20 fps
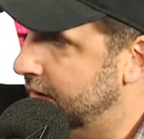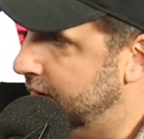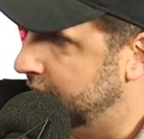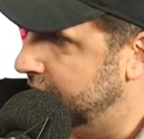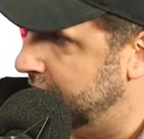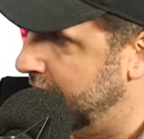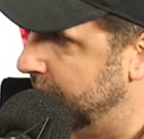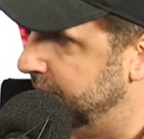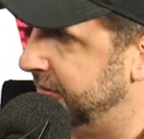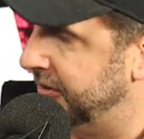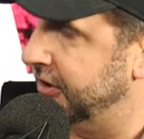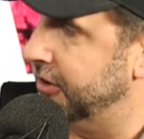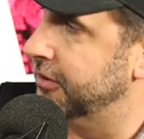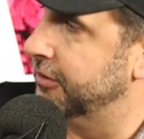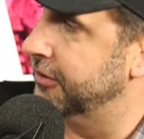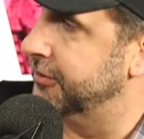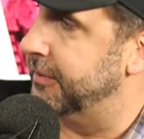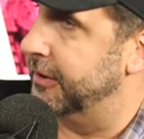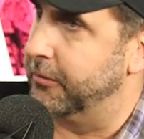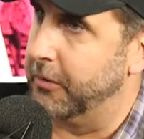The MCU
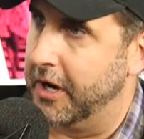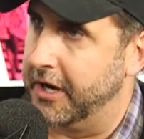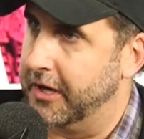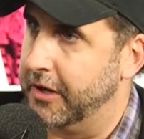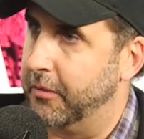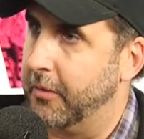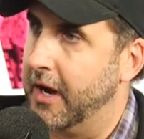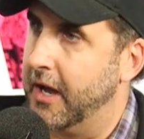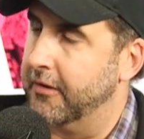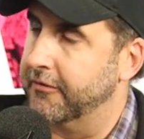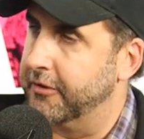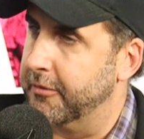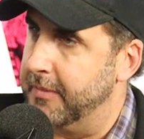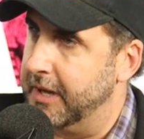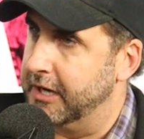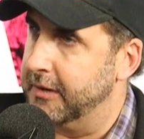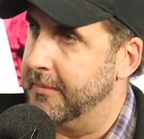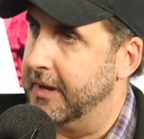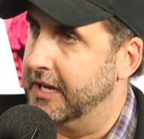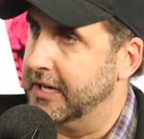has been running around for
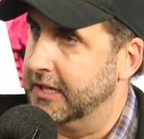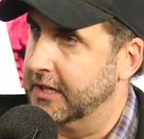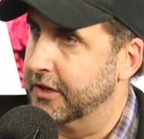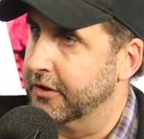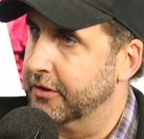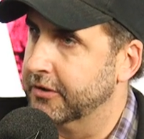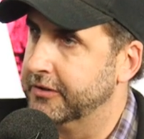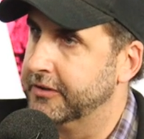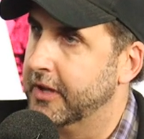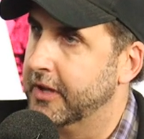many, many years.